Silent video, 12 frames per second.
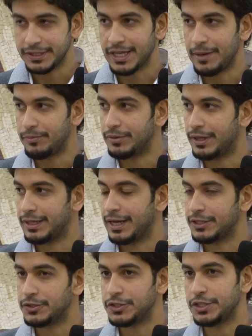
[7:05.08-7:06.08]
example I'd
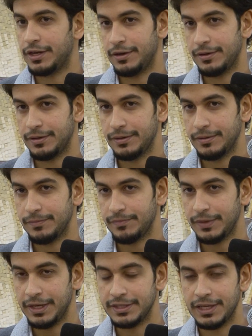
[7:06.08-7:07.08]
like to share
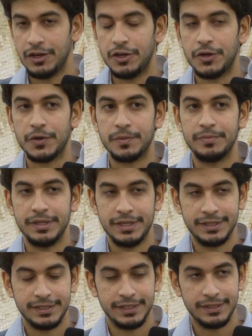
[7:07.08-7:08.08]
is Al Hur bin
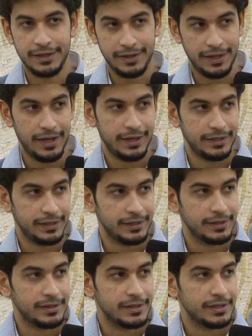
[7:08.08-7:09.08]
Yazid al Riyahi.
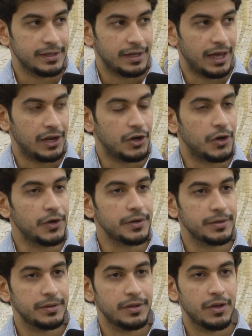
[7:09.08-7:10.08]
Al
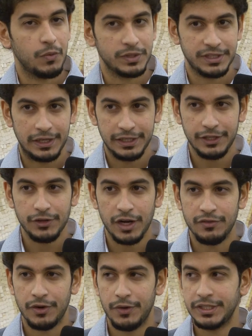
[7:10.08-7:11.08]
Hur was the leader
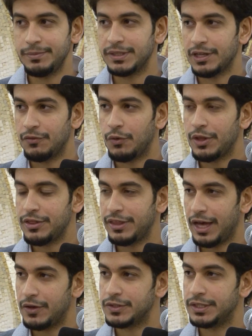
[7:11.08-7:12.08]
of a regiment of
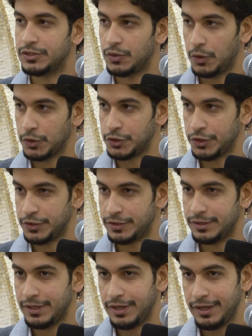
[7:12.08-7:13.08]
1,000
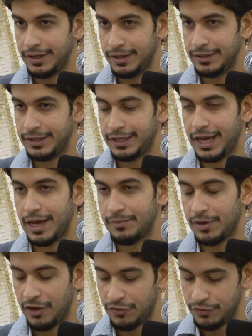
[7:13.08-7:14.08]
soldiers in the
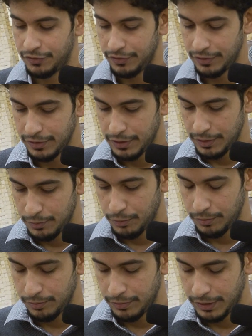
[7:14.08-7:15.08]
camp of
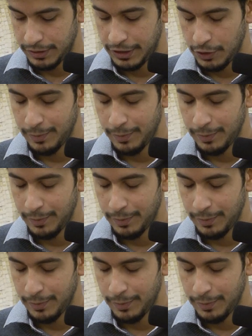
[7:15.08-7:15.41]
the